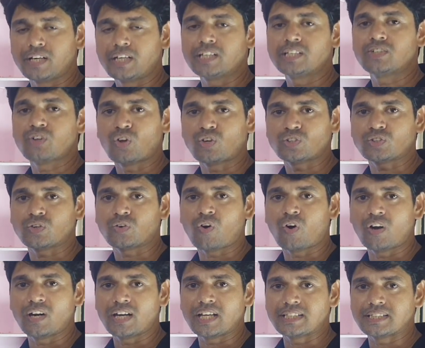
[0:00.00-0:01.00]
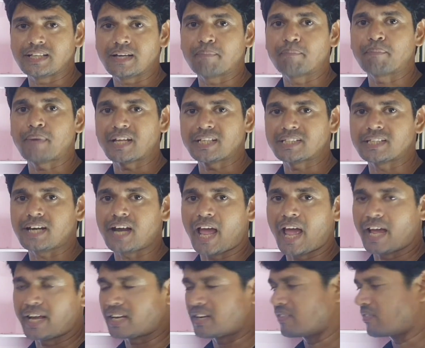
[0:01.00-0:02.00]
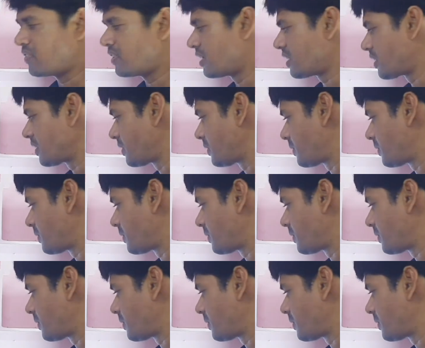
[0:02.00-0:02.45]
is also called as the pressure aquifer.